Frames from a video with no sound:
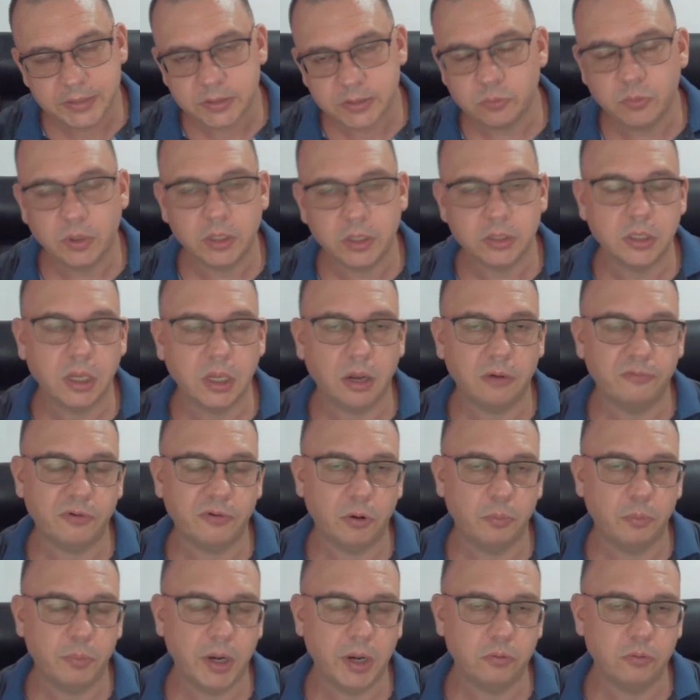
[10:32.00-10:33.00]
on what
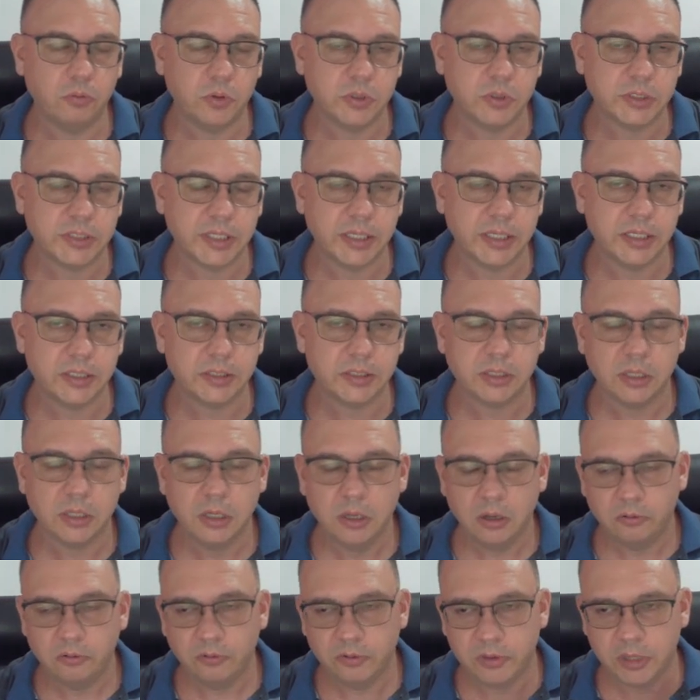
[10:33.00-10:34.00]
non-farm payroll says
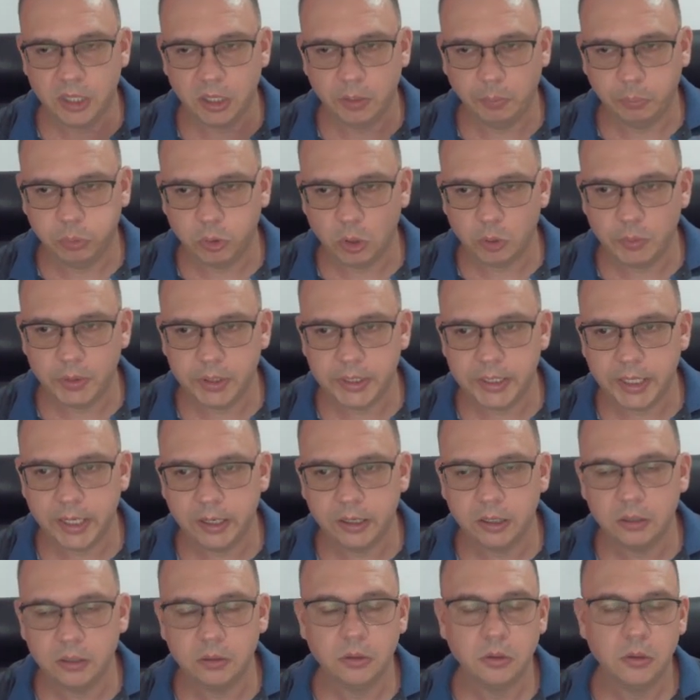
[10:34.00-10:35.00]
with the employment
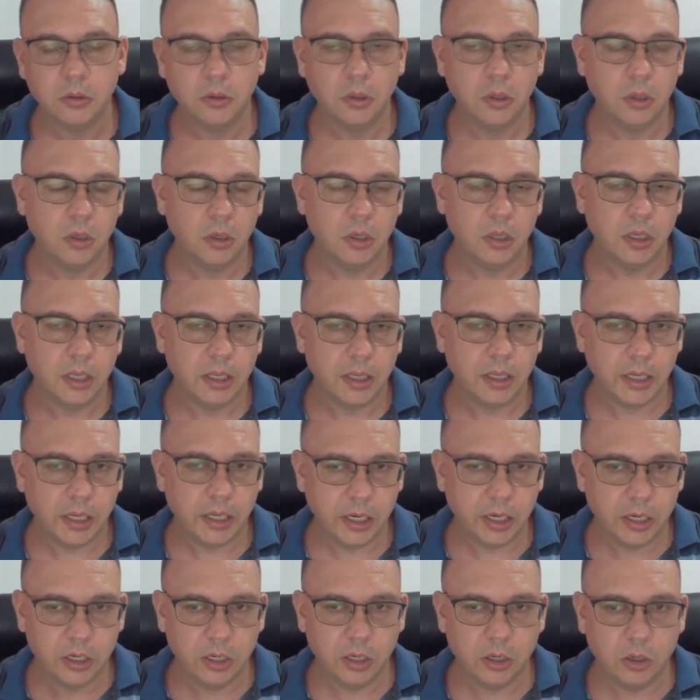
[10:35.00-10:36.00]
data,
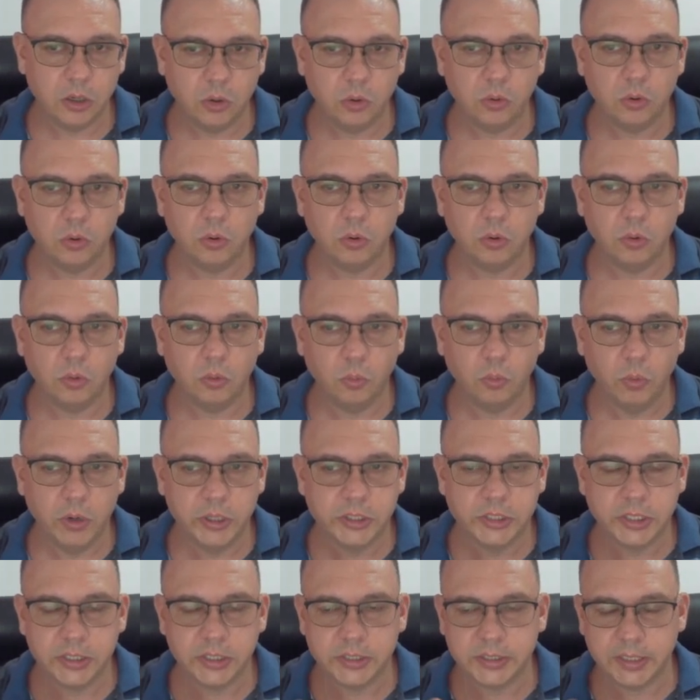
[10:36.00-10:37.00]
you know, we
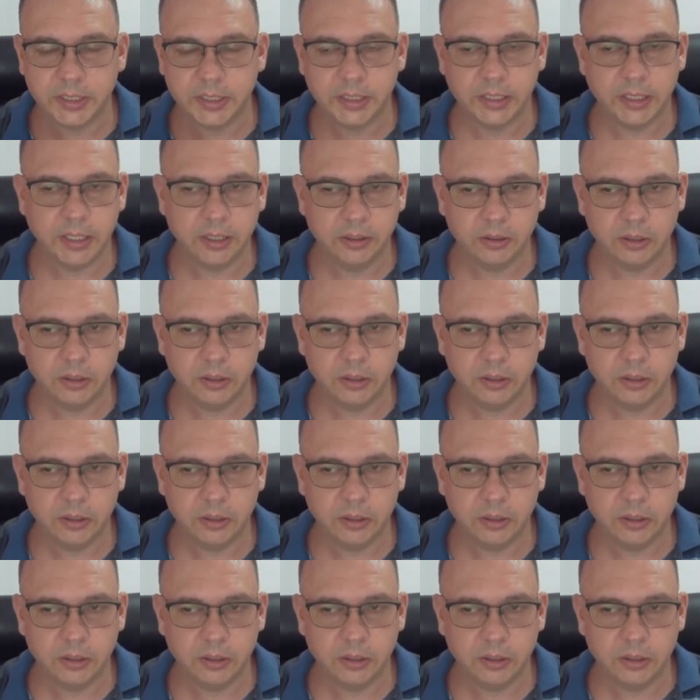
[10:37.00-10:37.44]
should see either